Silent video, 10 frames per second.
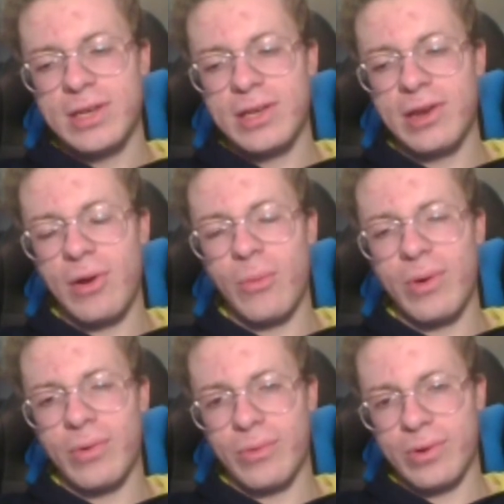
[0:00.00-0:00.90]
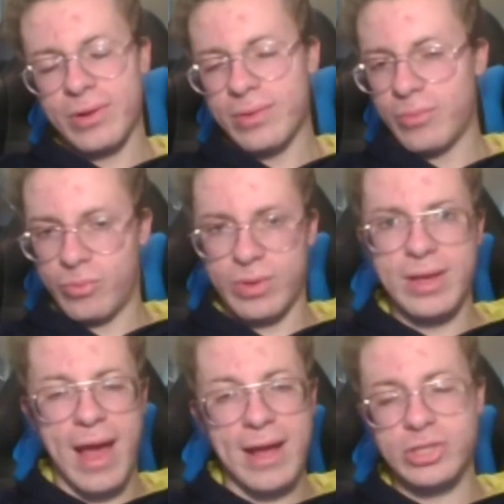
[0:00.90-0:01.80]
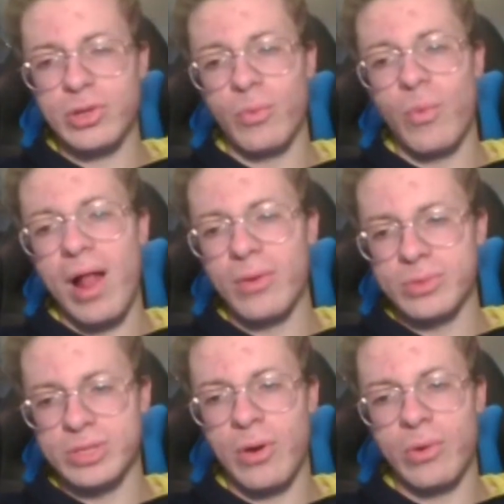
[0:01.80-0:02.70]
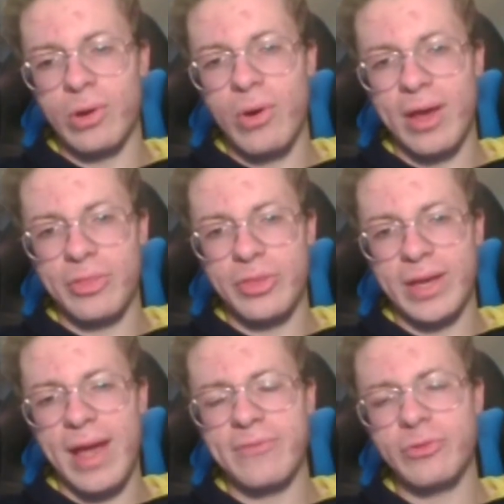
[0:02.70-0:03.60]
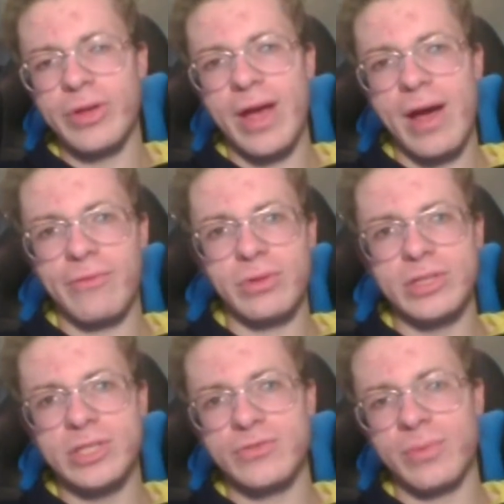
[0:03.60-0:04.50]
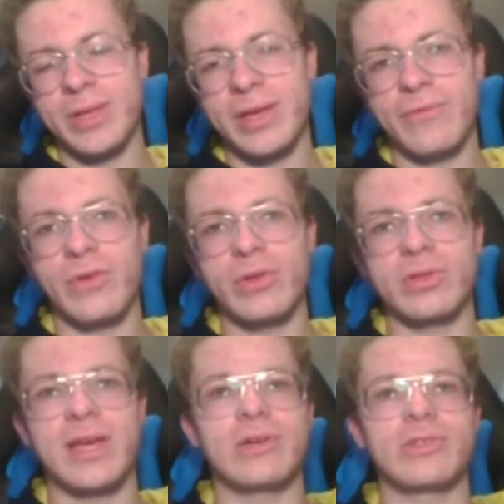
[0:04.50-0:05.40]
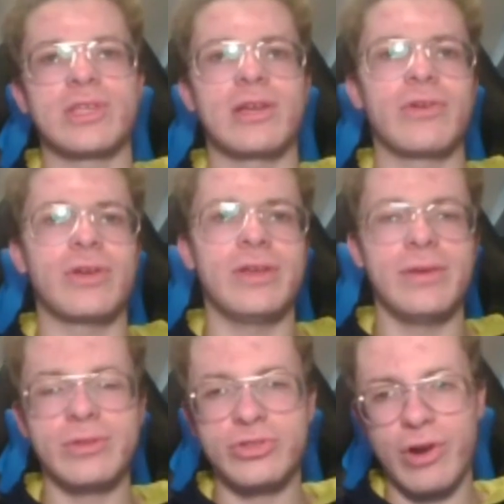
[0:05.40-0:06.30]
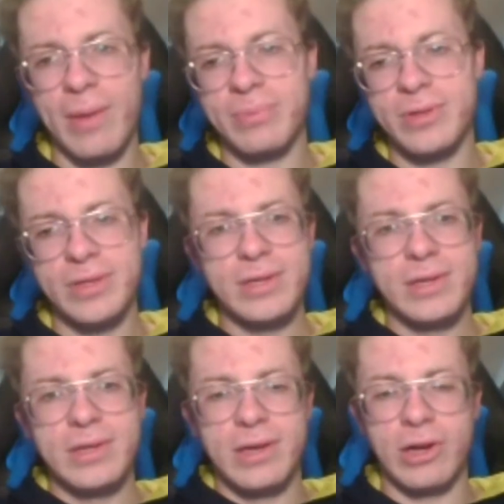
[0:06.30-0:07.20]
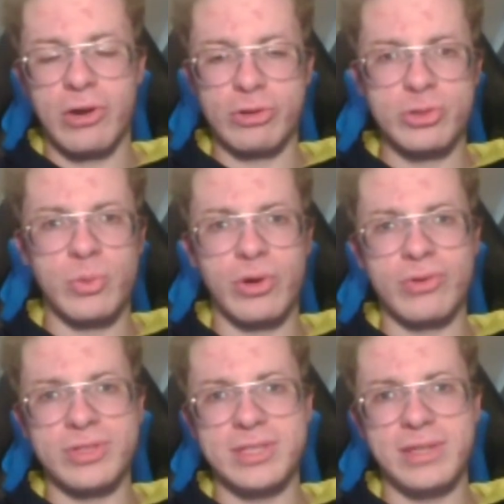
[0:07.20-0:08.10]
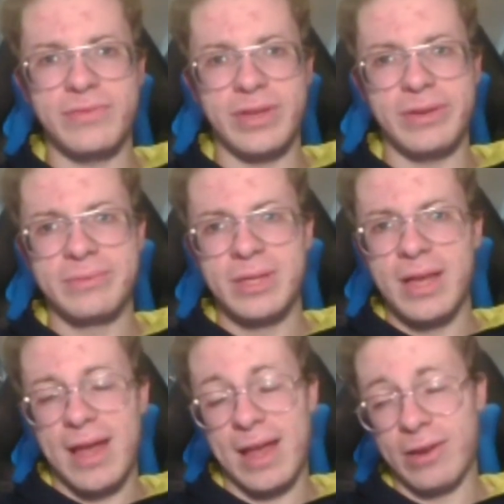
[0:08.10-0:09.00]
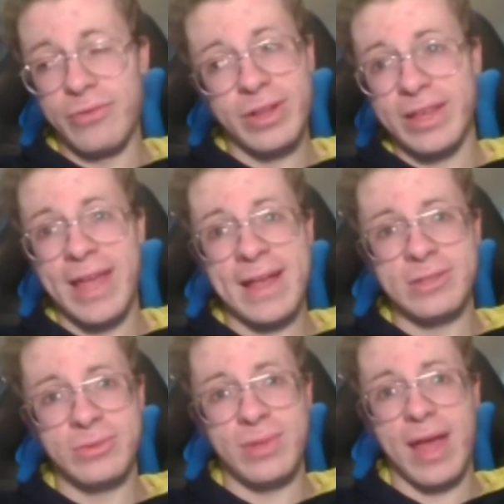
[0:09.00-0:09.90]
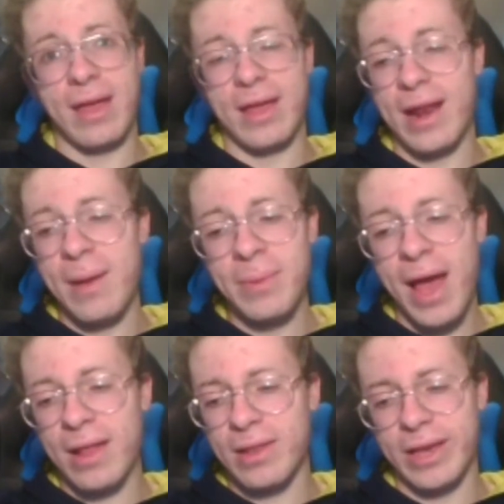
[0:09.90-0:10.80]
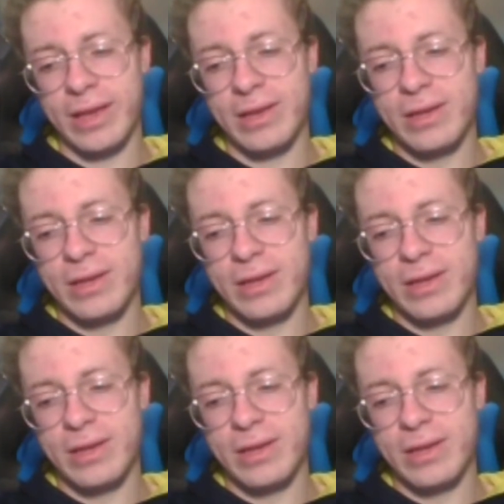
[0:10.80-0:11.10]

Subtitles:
or actually while it was going on, I think, after he got released from the infield care center, he dropped a curse word on TV. And you really can't do that. And I'm not going